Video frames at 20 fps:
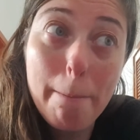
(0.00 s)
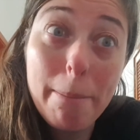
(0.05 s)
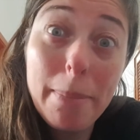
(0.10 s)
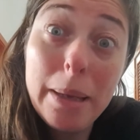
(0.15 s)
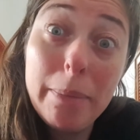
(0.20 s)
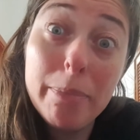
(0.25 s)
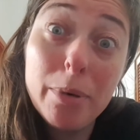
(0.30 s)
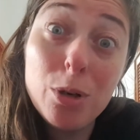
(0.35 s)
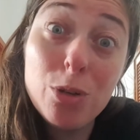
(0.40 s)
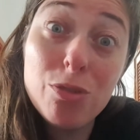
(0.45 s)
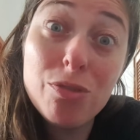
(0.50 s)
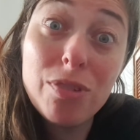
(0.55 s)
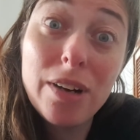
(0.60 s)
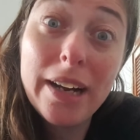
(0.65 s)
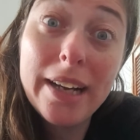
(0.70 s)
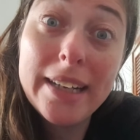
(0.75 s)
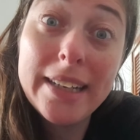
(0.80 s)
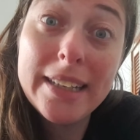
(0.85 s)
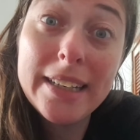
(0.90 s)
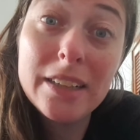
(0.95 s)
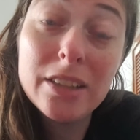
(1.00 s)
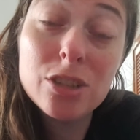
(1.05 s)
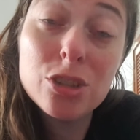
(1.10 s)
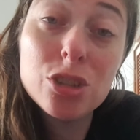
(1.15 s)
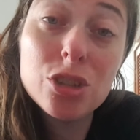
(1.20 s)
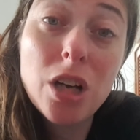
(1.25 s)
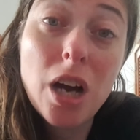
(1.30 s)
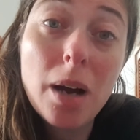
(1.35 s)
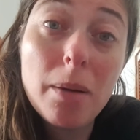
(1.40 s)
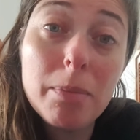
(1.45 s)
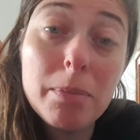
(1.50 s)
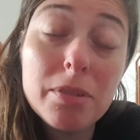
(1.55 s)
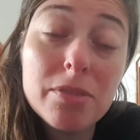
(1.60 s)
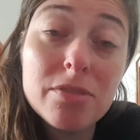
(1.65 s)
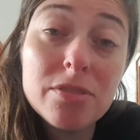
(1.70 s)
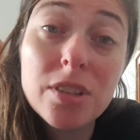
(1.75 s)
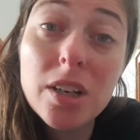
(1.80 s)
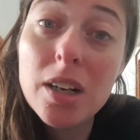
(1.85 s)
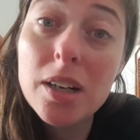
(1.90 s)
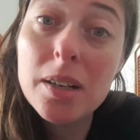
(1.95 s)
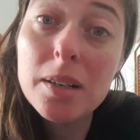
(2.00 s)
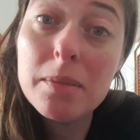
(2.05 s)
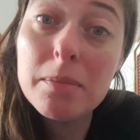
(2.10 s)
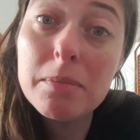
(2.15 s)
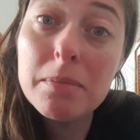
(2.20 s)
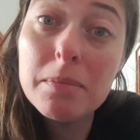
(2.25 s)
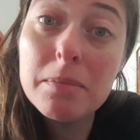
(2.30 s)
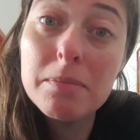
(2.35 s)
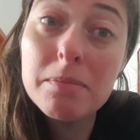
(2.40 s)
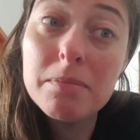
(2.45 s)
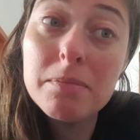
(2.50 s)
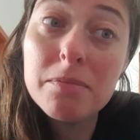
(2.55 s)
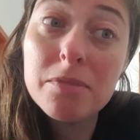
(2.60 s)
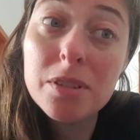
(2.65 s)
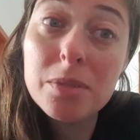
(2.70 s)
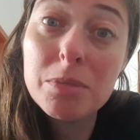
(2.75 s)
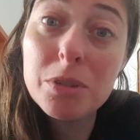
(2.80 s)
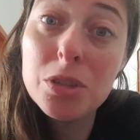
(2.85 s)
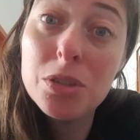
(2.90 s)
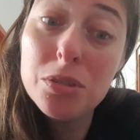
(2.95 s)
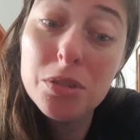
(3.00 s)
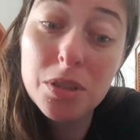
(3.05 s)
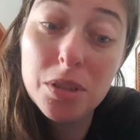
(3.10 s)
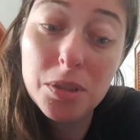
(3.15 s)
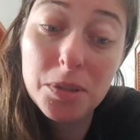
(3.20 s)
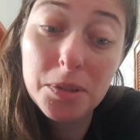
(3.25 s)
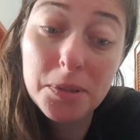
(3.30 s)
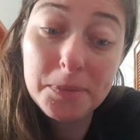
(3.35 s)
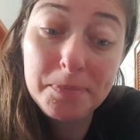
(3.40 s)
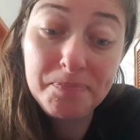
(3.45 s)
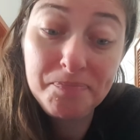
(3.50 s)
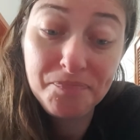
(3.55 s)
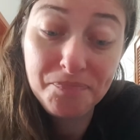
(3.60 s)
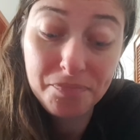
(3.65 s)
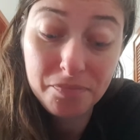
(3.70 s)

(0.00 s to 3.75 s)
people finding the shop from Google.